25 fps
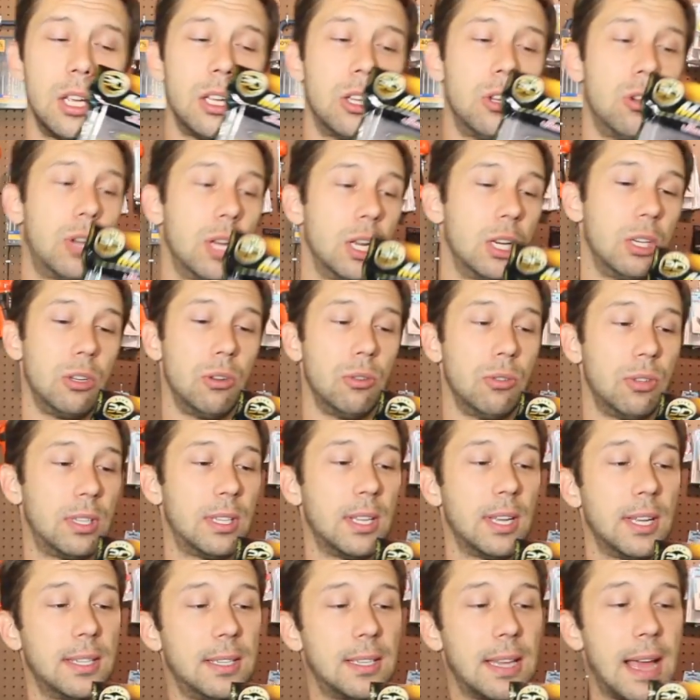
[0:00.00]
You can use
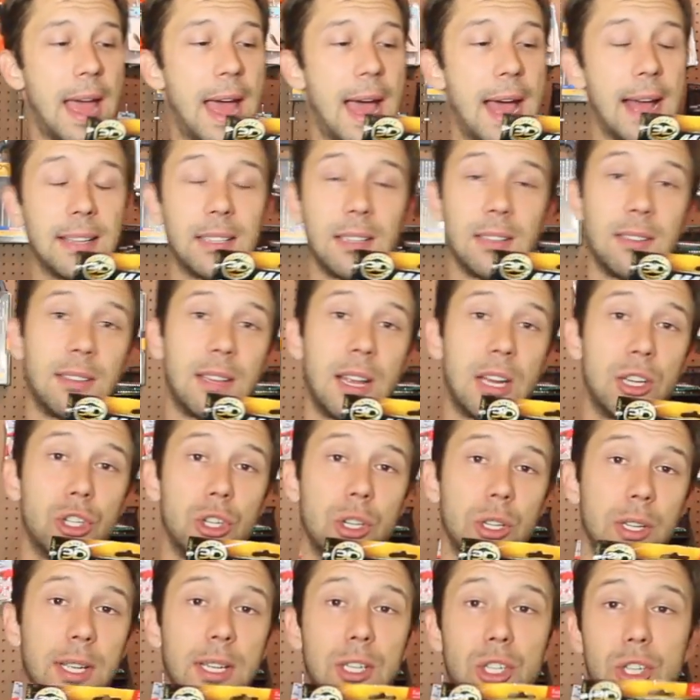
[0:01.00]
this as
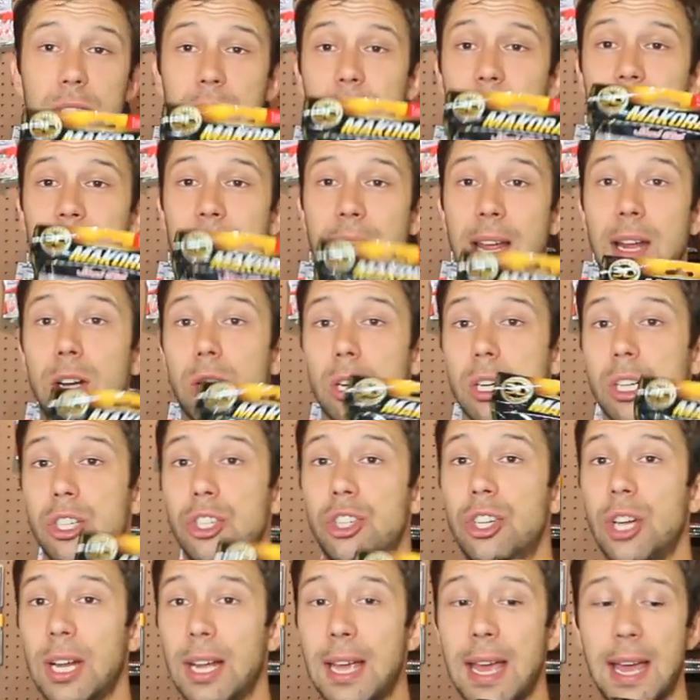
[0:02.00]
essentially just a standard
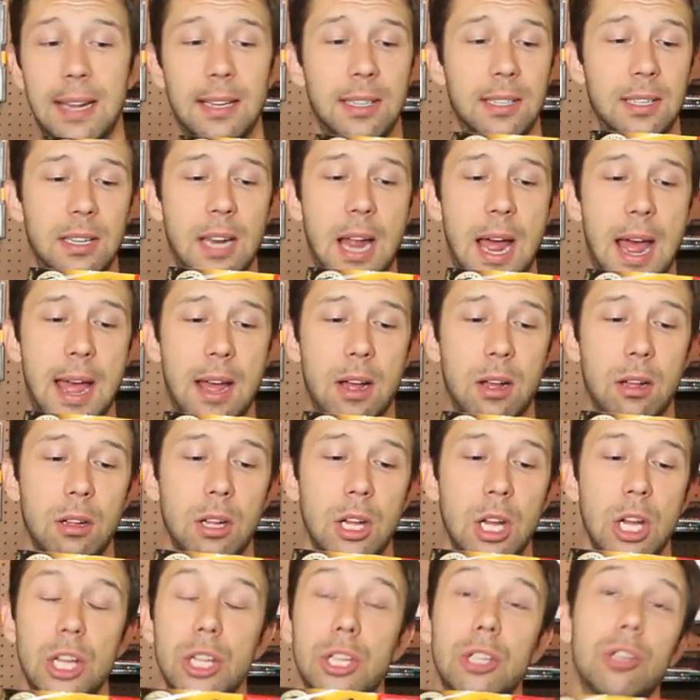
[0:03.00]
jig head
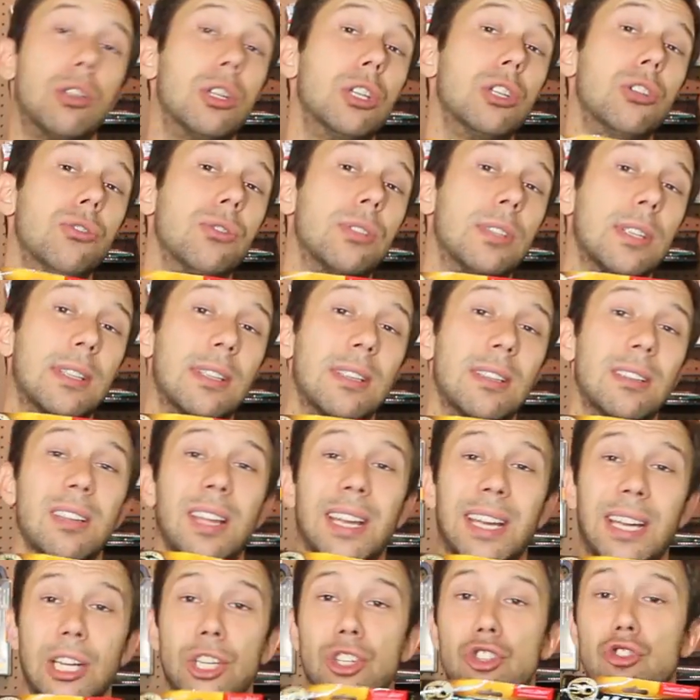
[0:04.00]
style. You can use this as
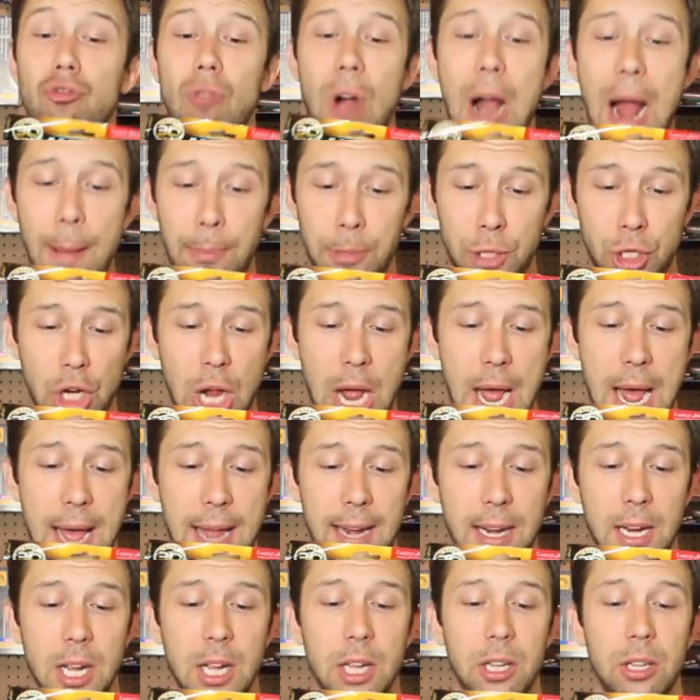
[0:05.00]
like a drop
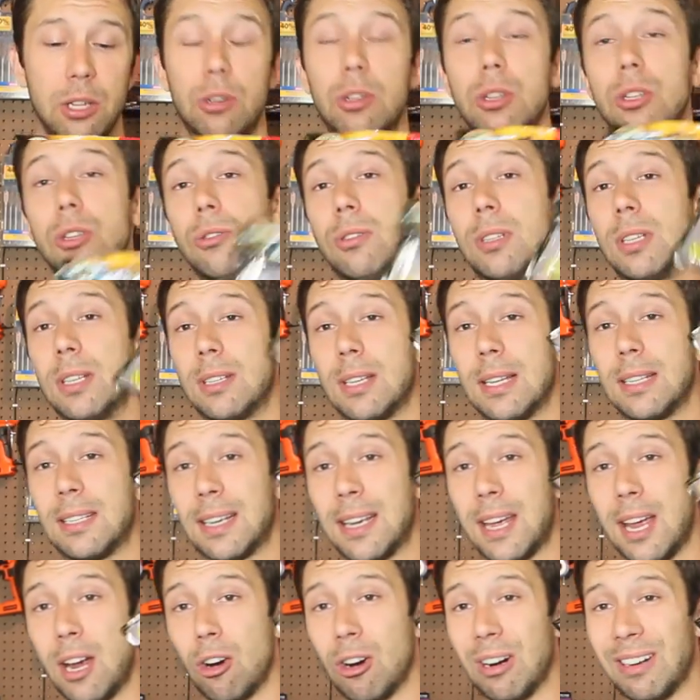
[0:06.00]
shot. You can use this as a
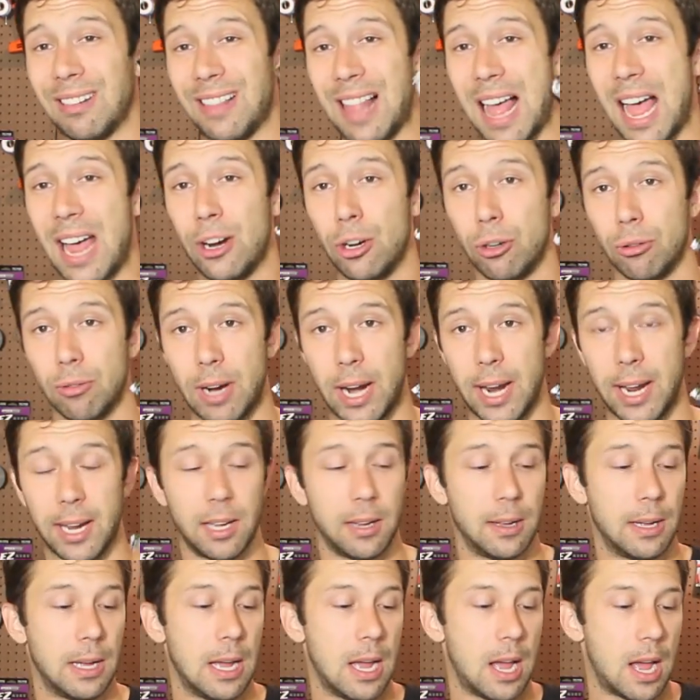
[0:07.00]
Carolina rig.
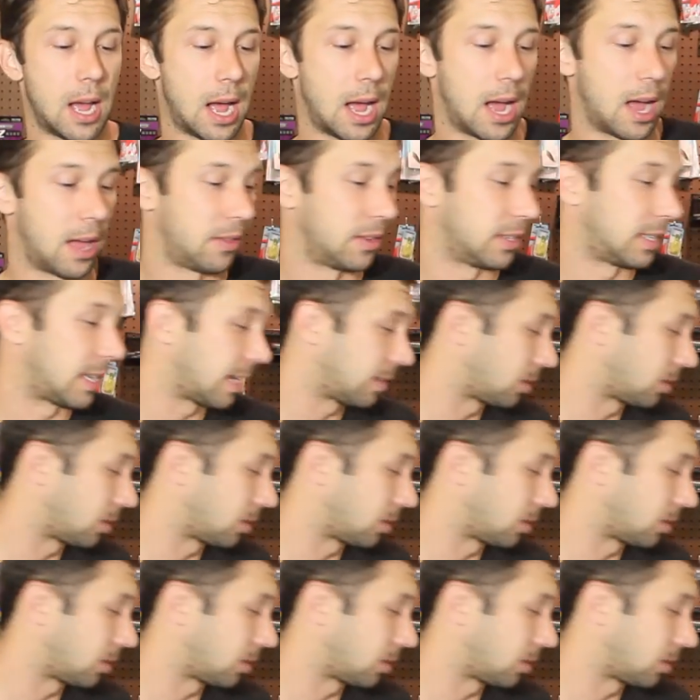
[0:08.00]
This